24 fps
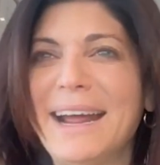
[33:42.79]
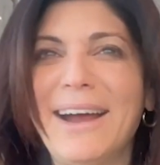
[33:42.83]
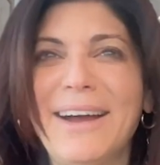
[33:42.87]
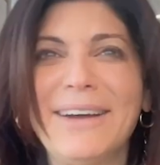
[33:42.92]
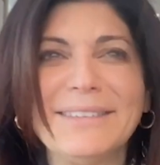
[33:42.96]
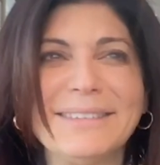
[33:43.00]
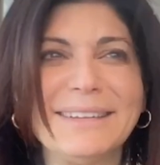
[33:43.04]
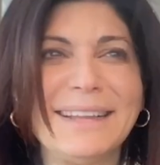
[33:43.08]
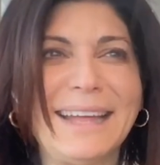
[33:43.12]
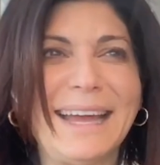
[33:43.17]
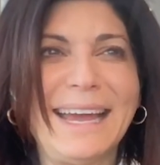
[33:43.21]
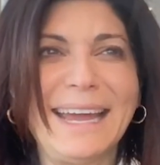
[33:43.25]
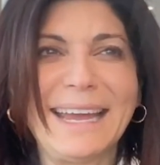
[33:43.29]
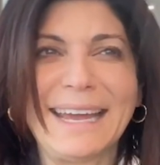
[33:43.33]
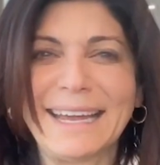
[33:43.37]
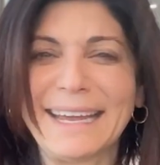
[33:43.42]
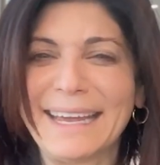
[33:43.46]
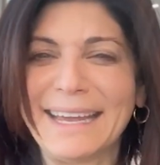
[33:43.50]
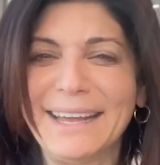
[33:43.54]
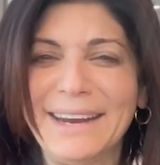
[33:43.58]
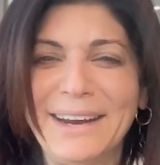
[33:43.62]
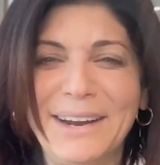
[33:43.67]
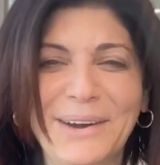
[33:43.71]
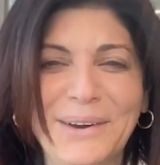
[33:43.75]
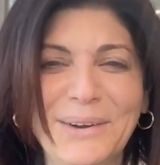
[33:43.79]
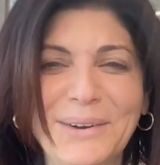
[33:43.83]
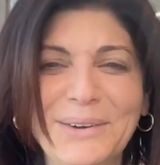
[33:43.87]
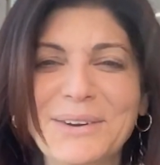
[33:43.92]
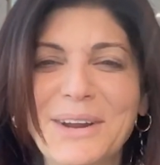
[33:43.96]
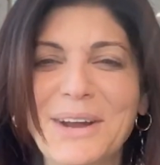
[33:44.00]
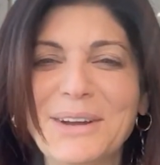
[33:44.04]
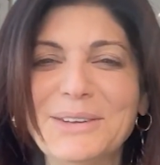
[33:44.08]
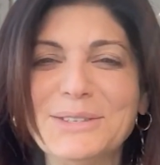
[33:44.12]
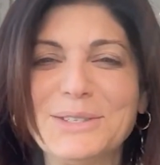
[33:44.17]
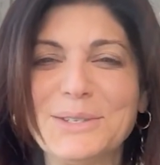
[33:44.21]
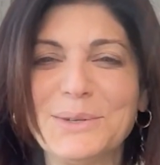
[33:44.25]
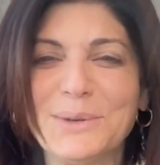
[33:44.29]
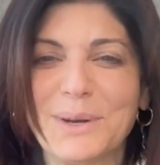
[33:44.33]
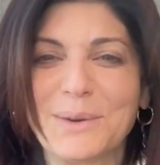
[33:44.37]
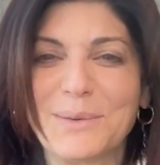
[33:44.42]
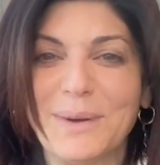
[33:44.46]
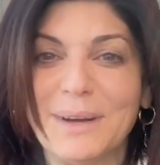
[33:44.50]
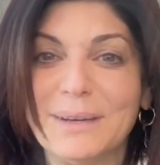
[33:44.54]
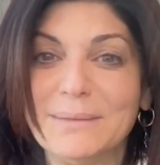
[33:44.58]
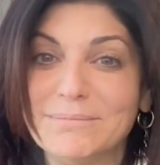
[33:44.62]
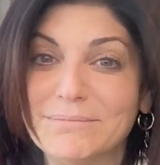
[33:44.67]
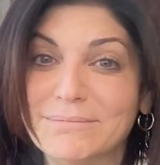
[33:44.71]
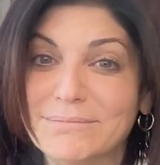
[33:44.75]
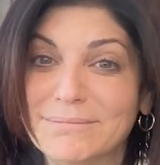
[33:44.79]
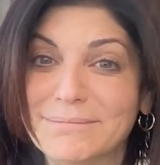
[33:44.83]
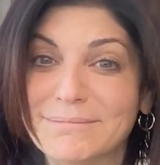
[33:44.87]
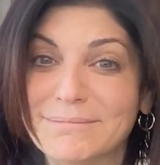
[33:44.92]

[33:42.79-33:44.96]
been out like, who knows doing what.